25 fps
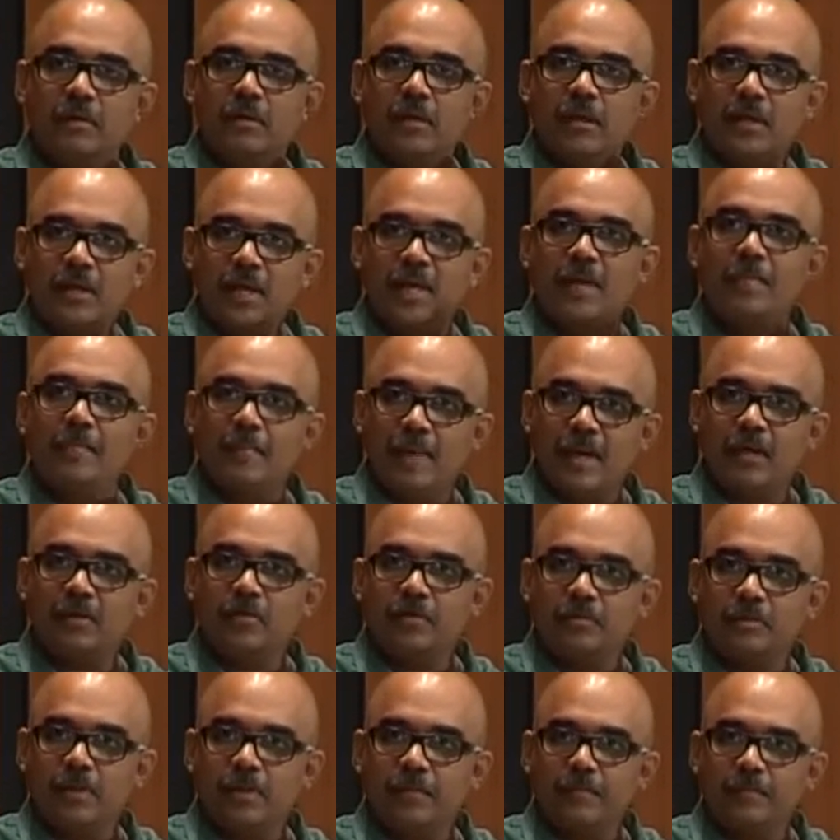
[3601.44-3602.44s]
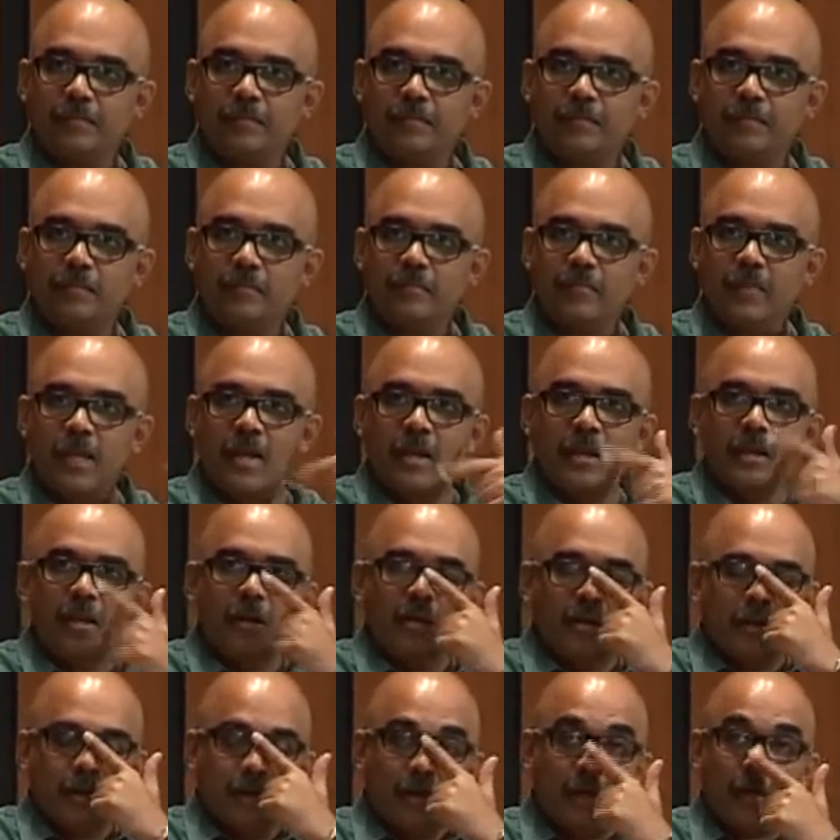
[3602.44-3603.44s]
came back to them.
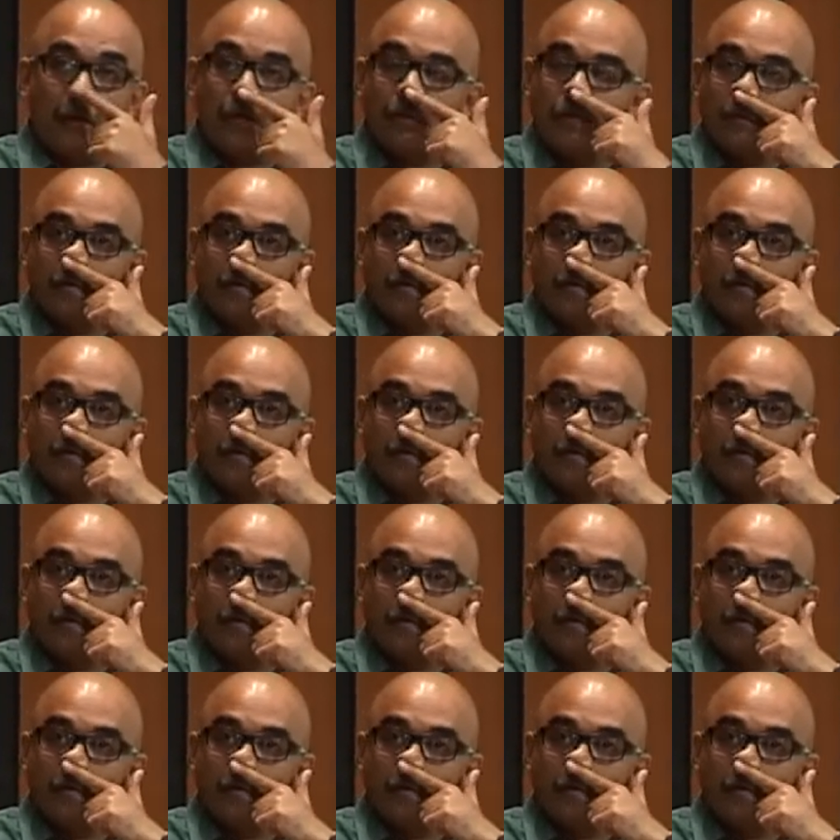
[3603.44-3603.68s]
Now